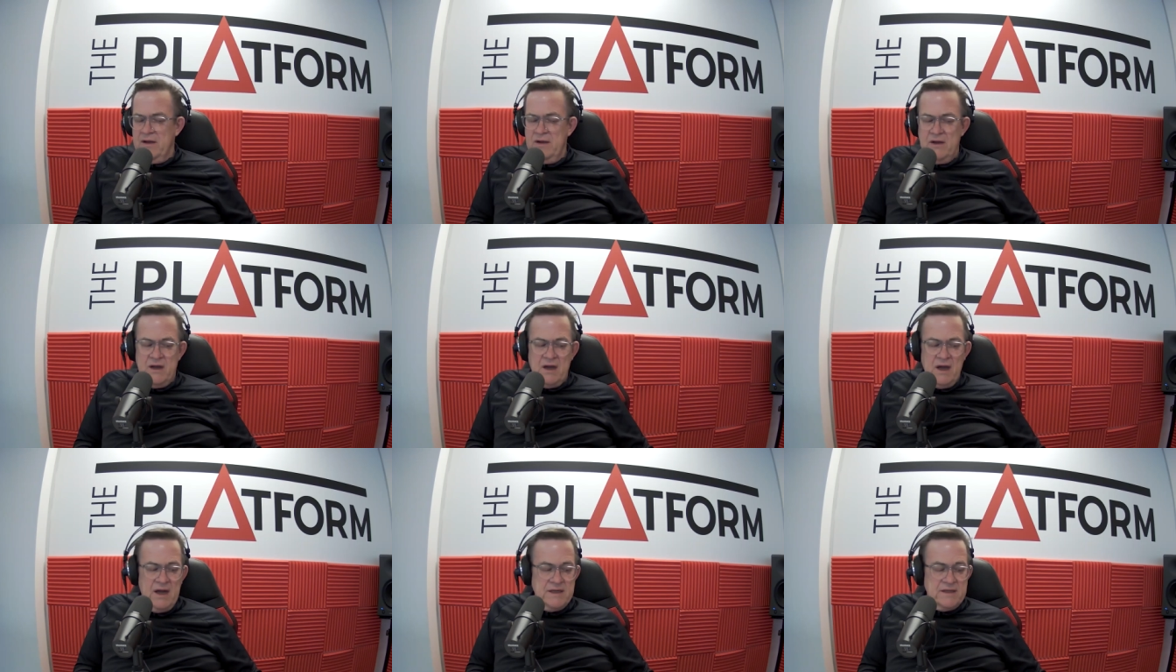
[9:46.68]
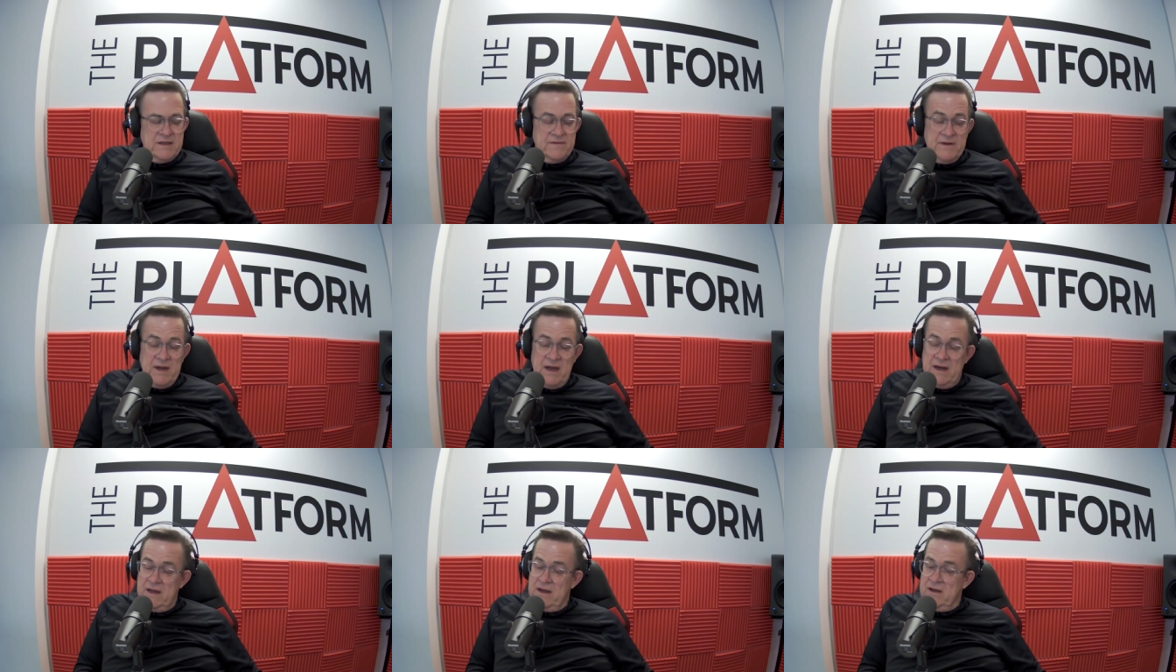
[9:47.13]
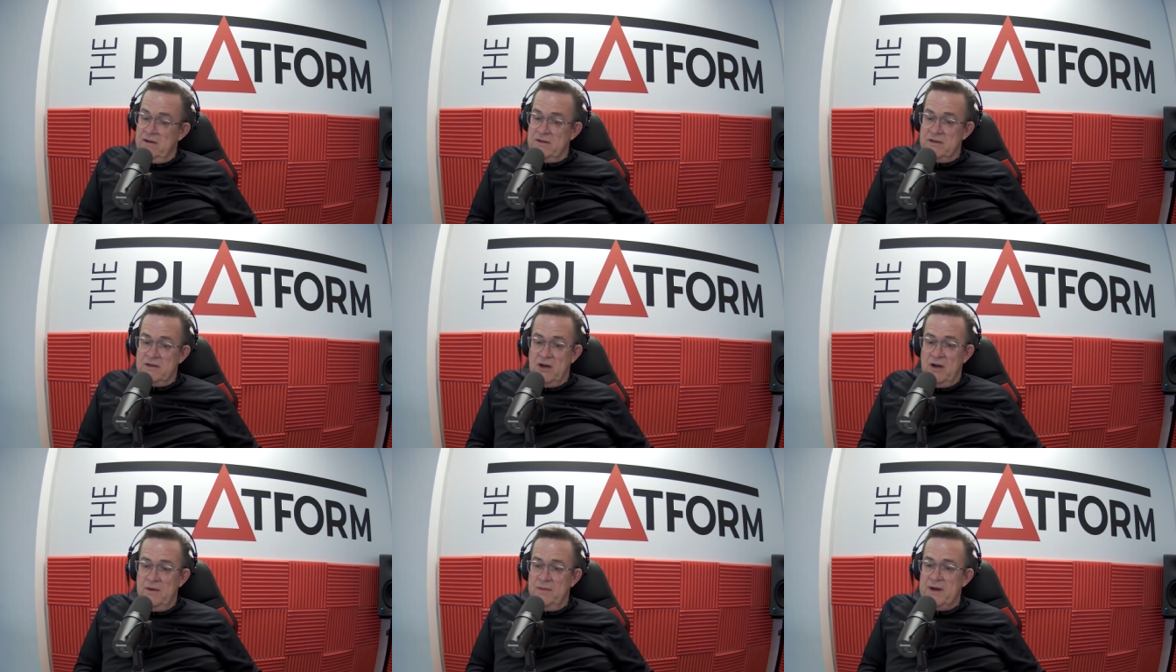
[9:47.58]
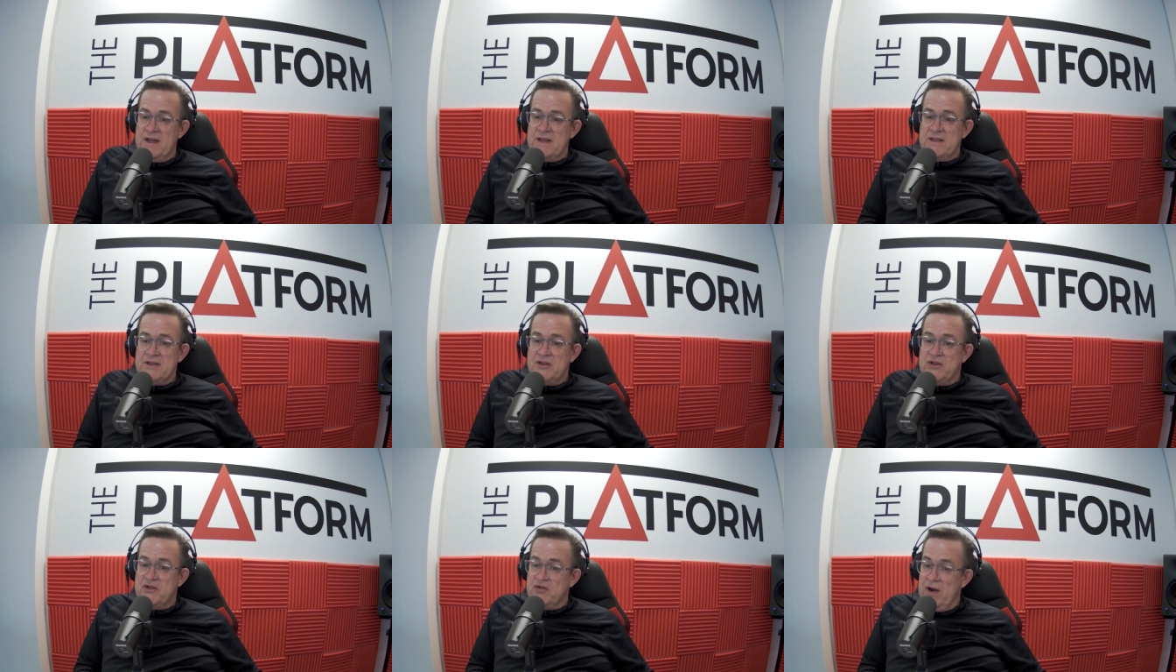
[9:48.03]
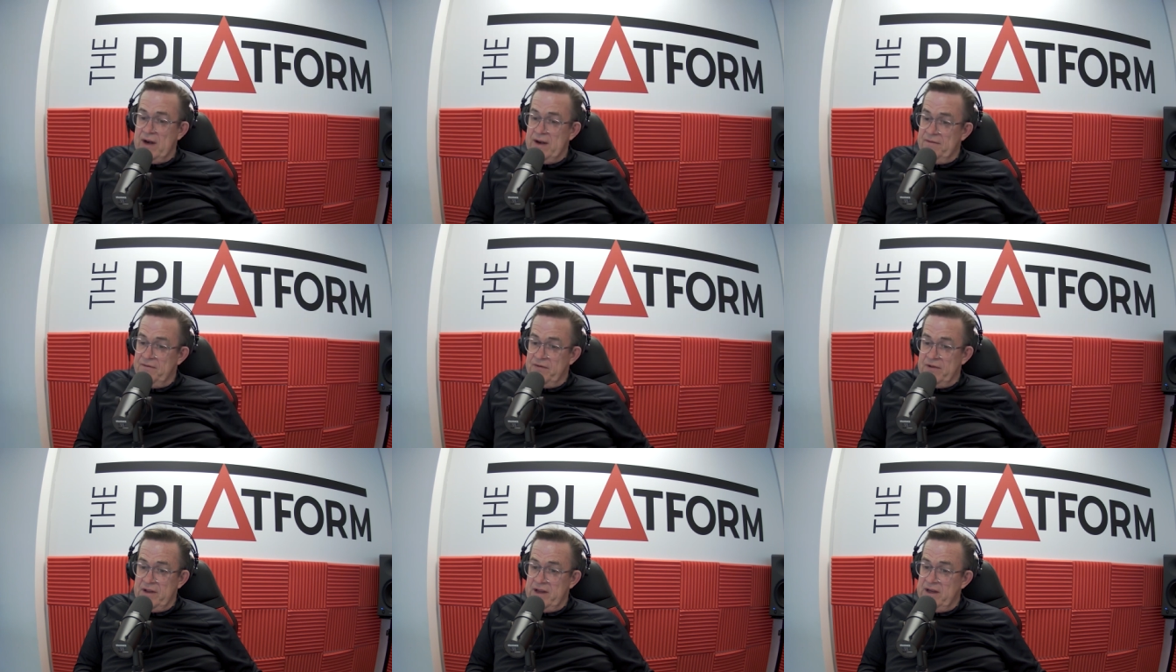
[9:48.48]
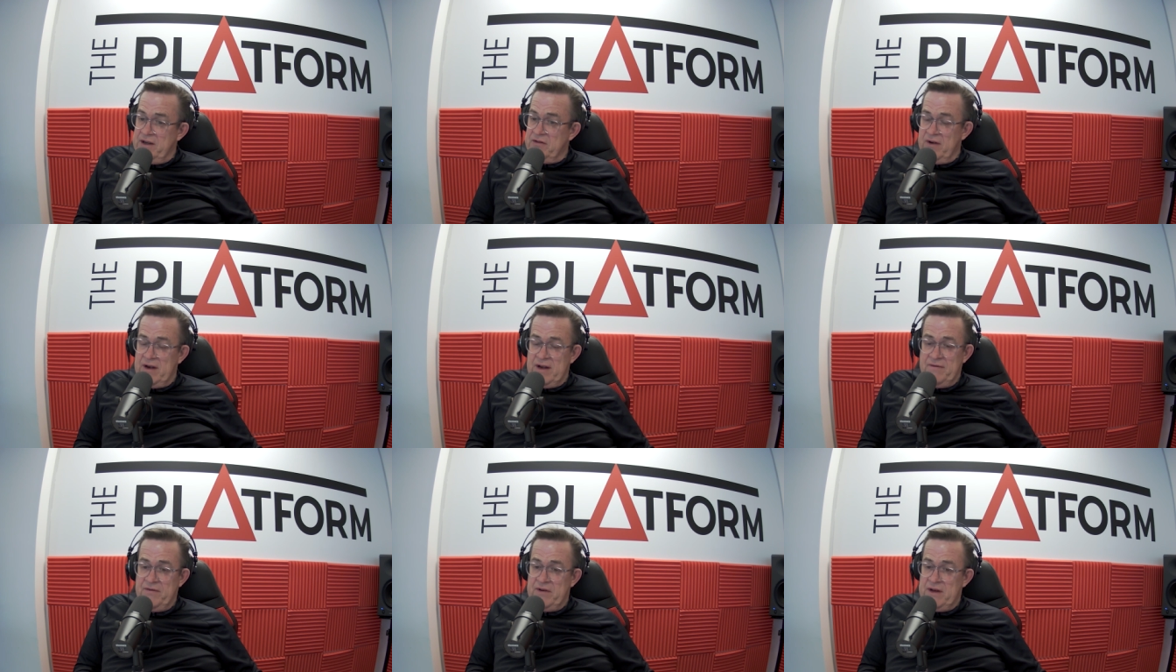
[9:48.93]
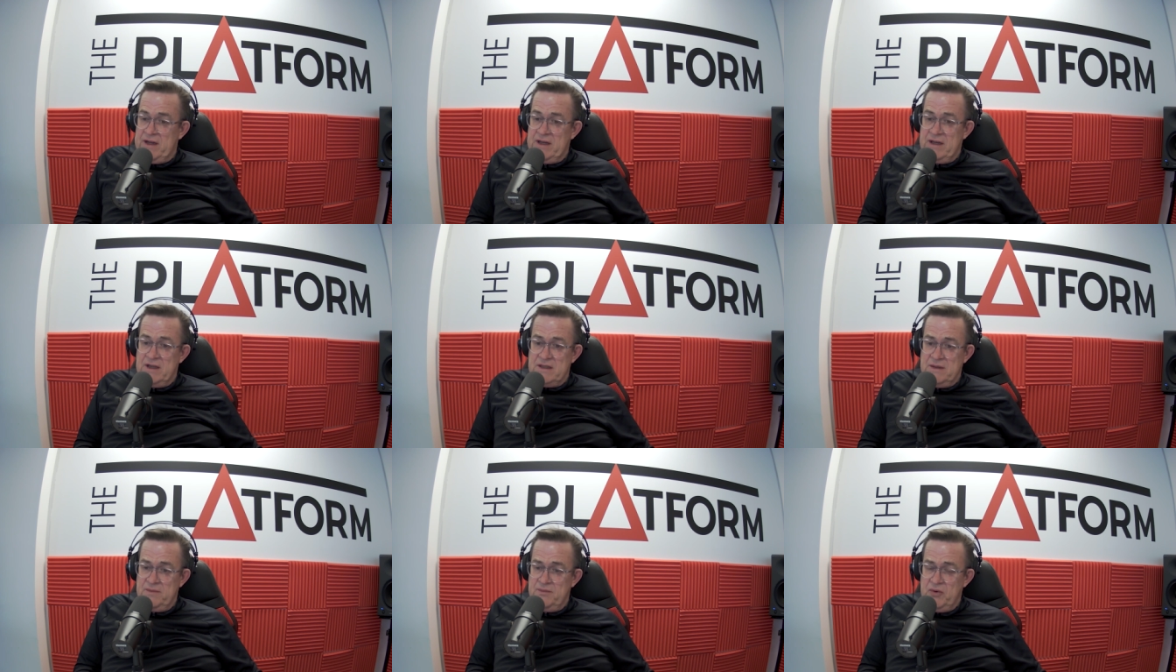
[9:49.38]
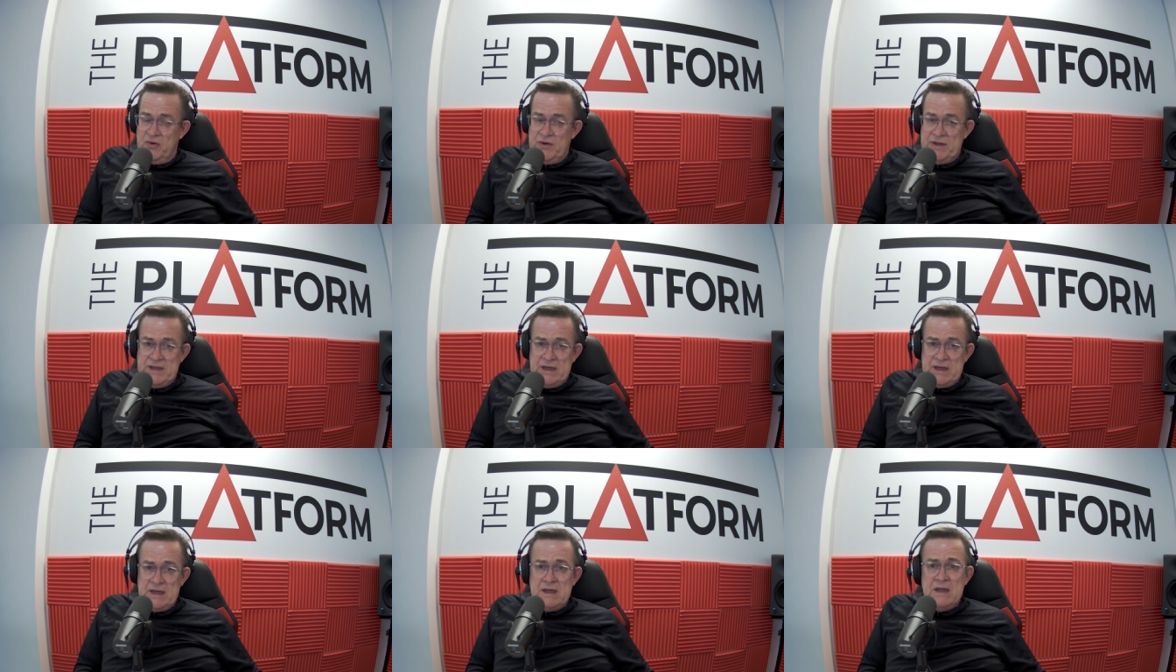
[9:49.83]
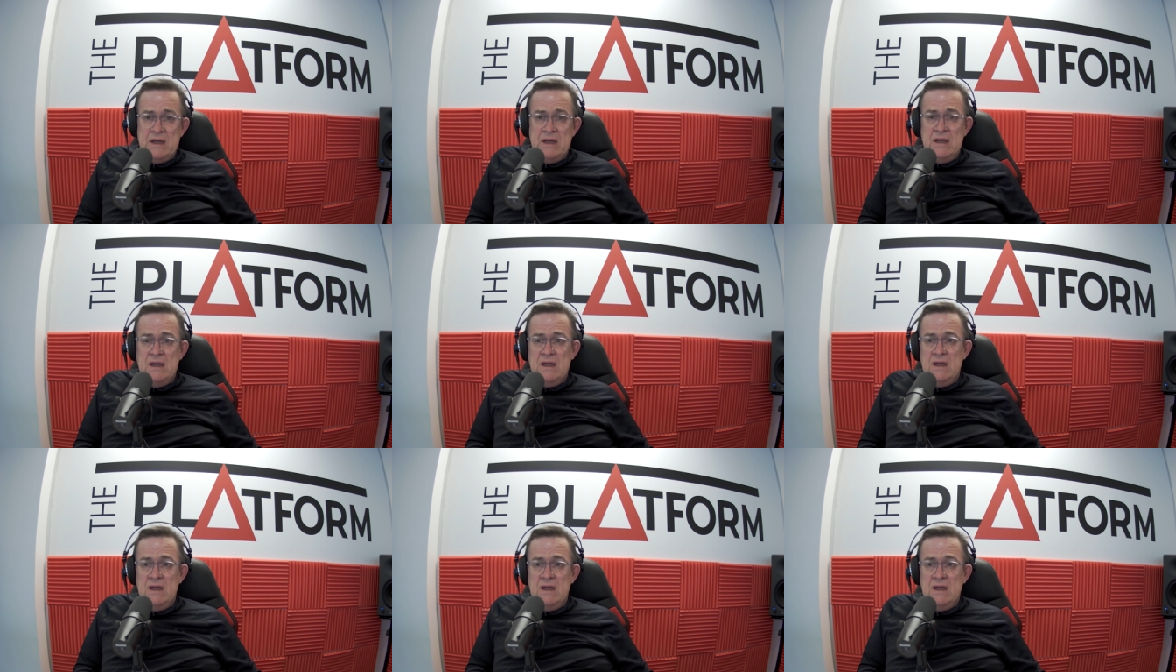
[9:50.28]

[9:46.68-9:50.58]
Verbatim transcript: know you guys have done a good job. It is dreadfully, dreadfully disappointing,